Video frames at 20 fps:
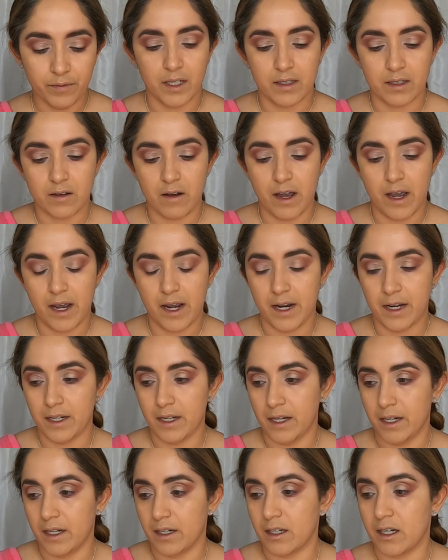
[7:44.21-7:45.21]
Let's go ahead
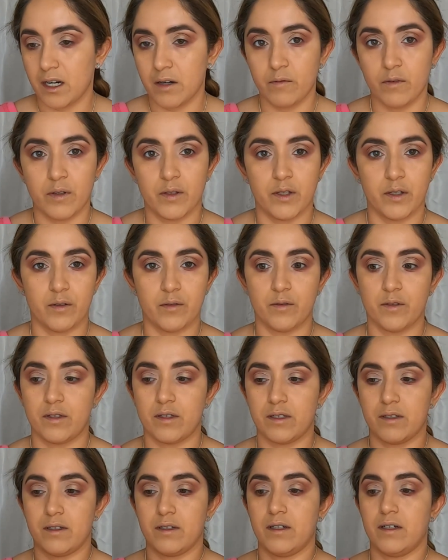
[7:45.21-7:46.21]
and cover
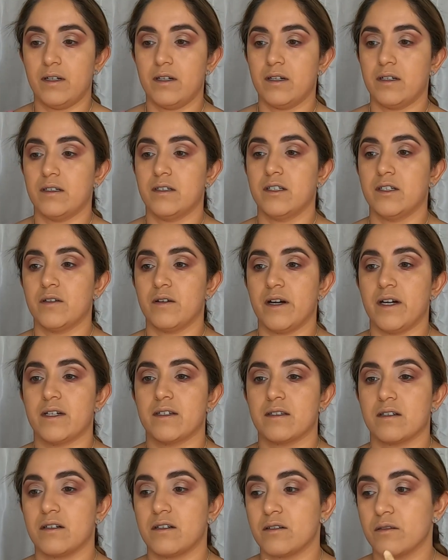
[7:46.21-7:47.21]
those under eye
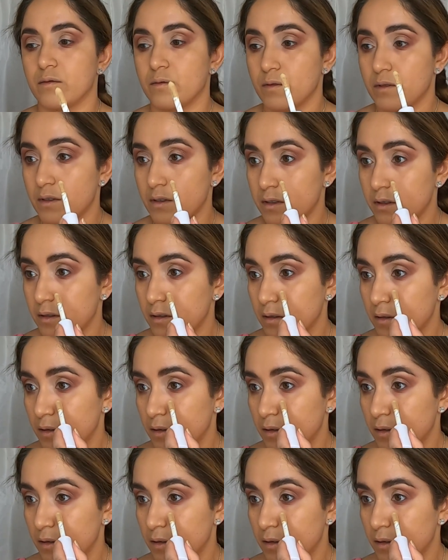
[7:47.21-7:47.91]
circles.